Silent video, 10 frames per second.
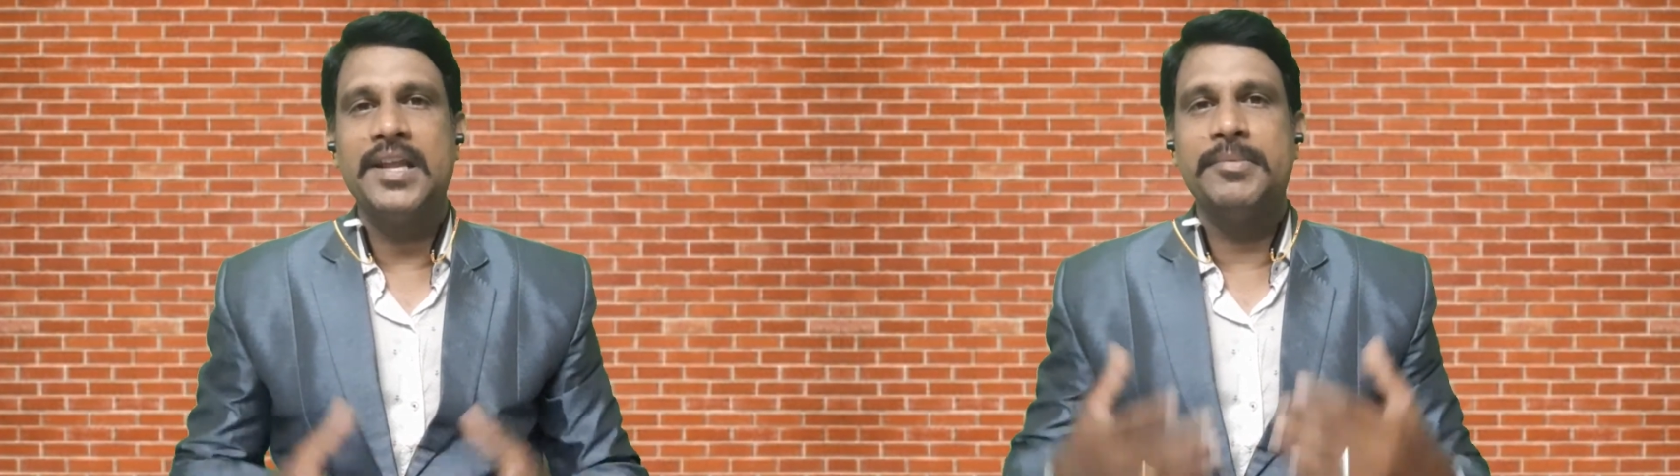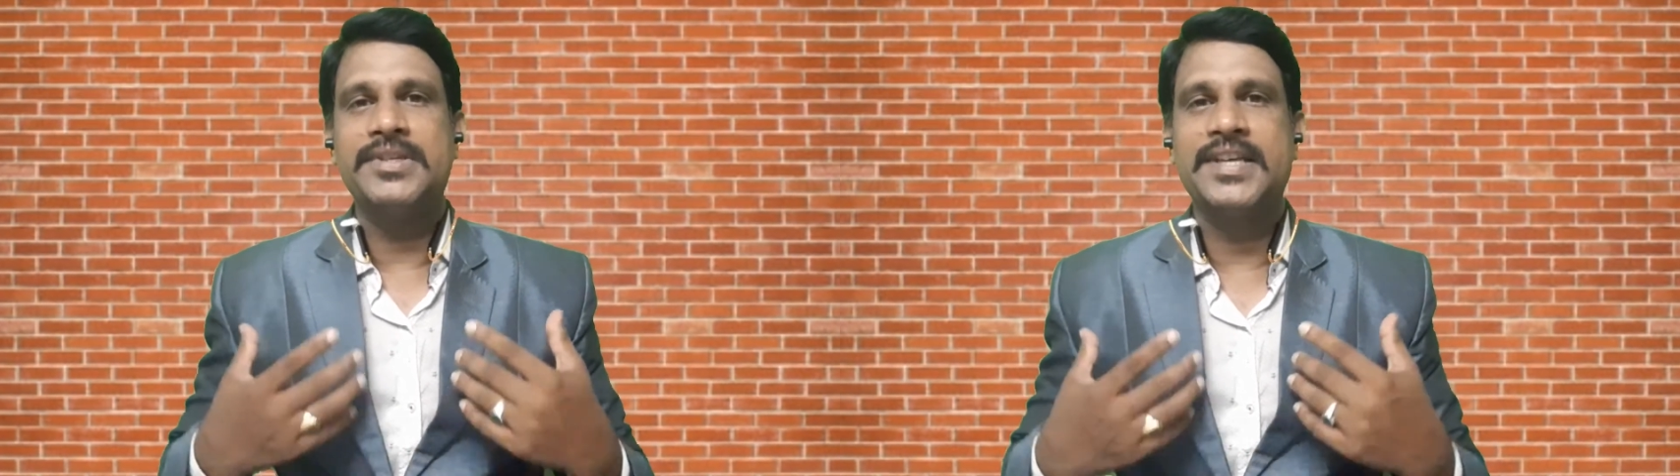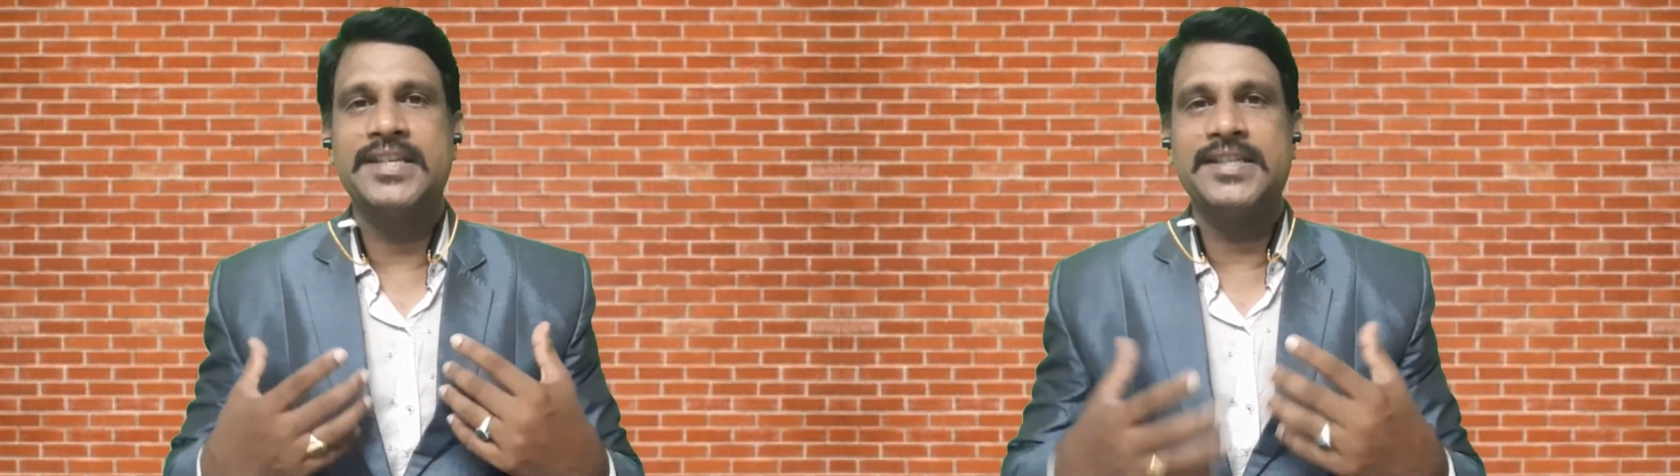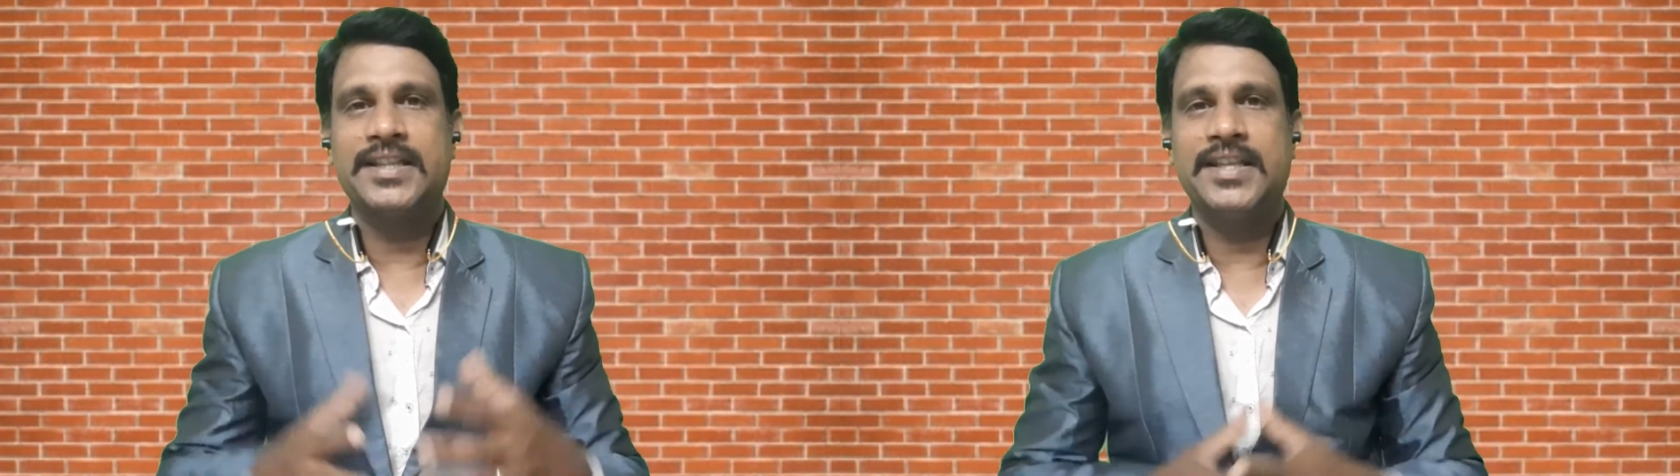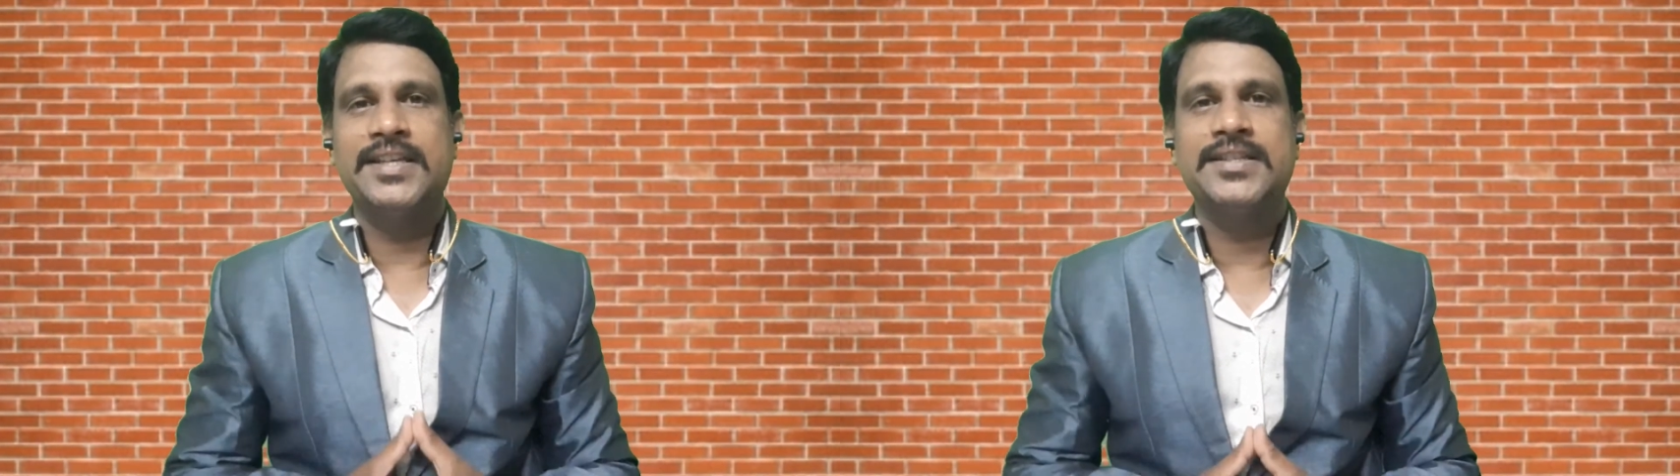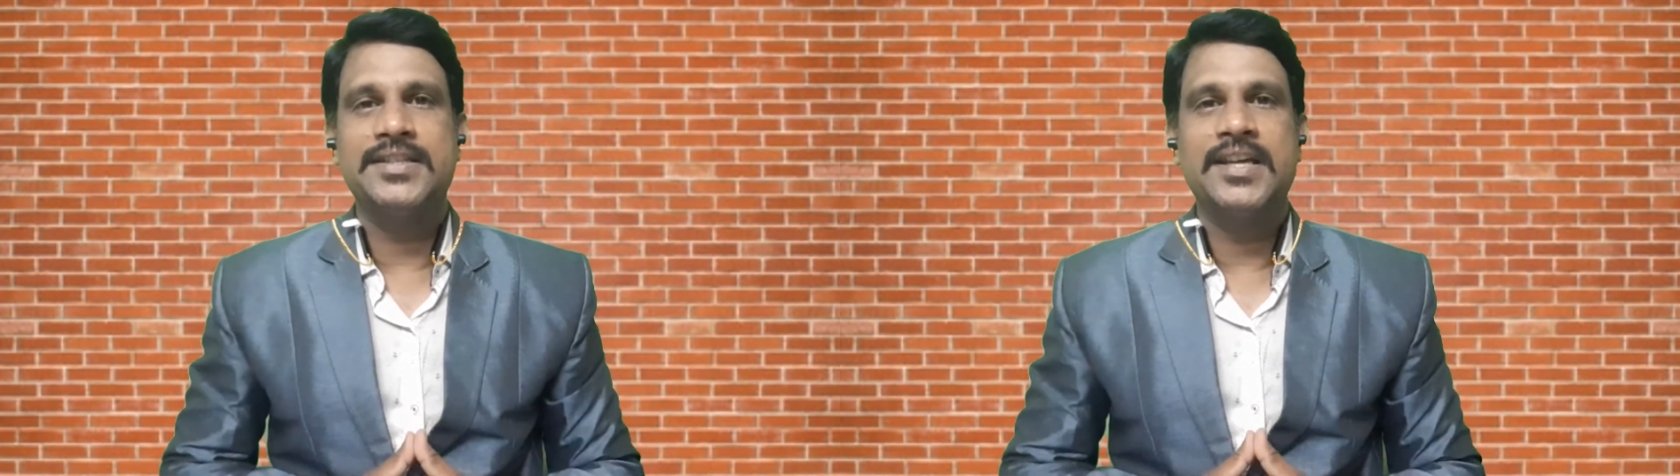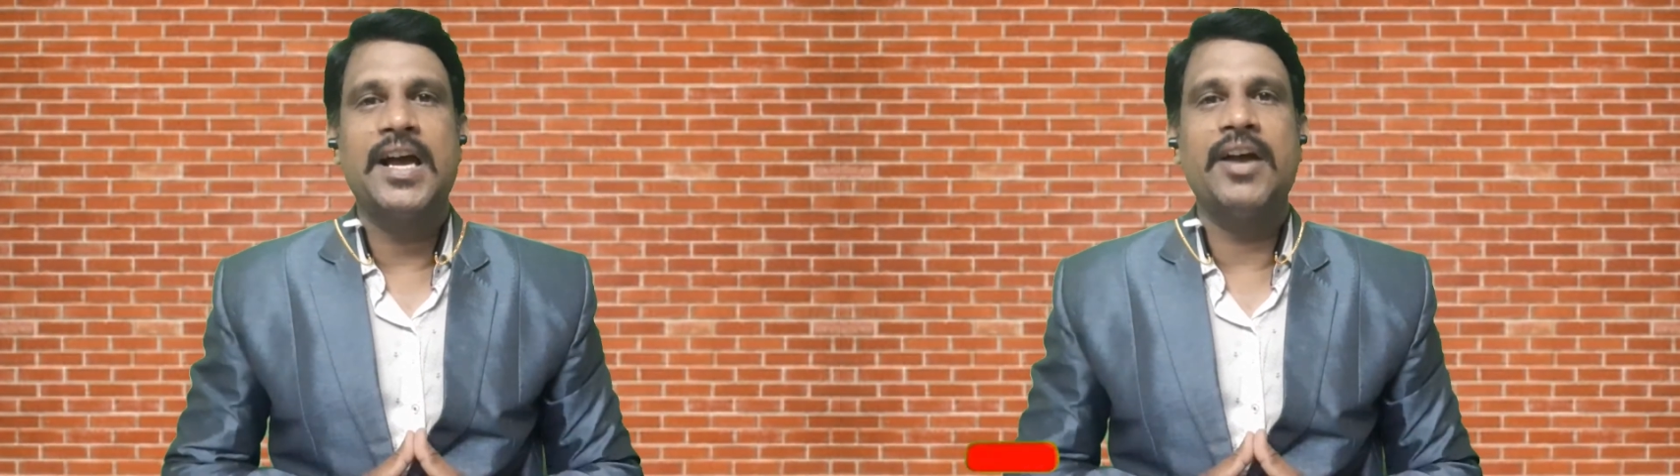name is K. Jagadesh.